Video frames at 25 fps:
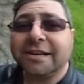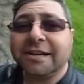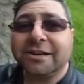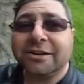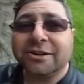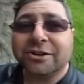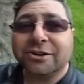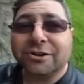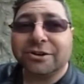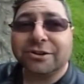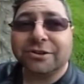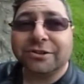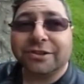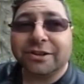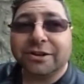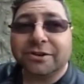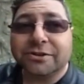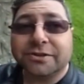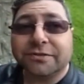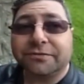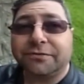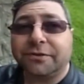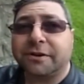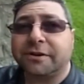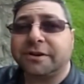here,
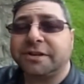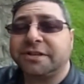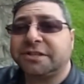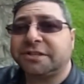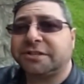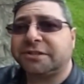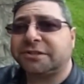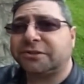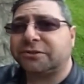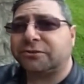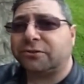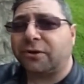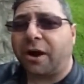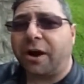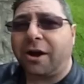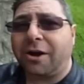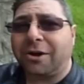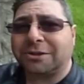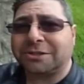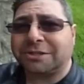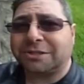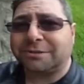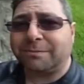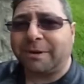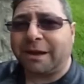there's a very
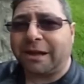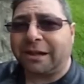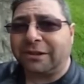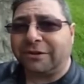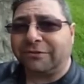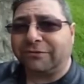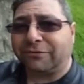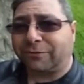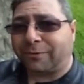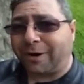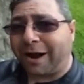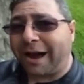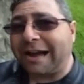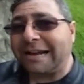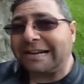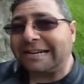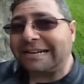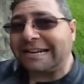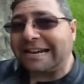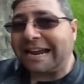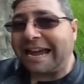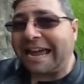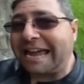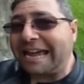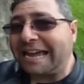strong smell of
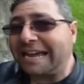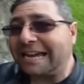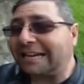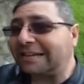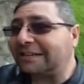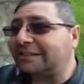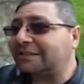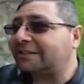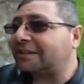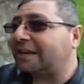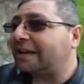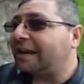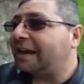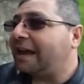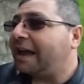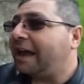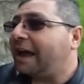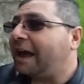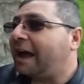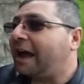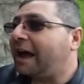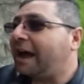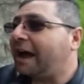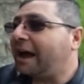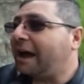rotten eggs.
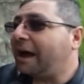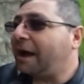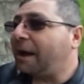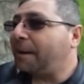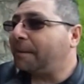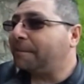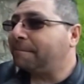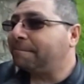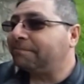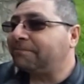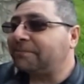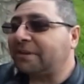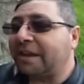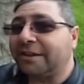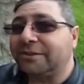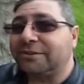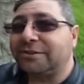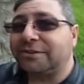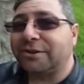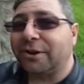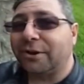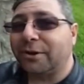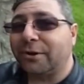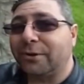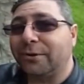And
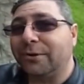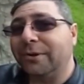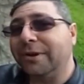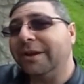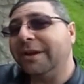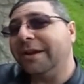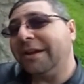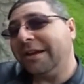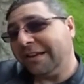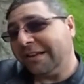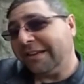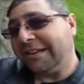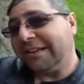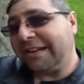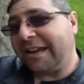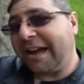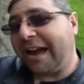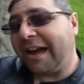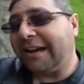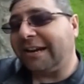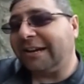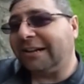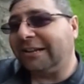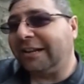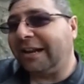so,
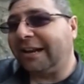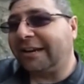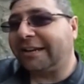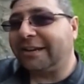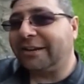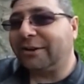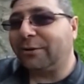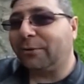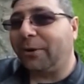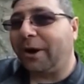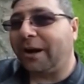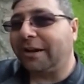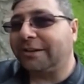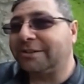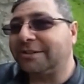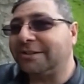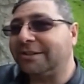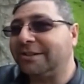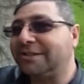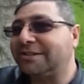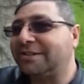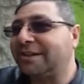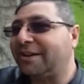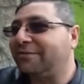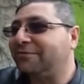kind of lucky you're watching
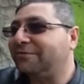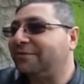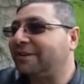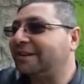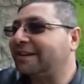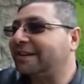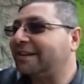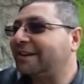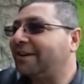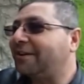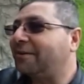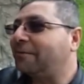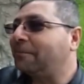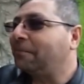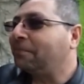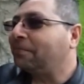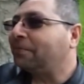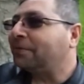this on video.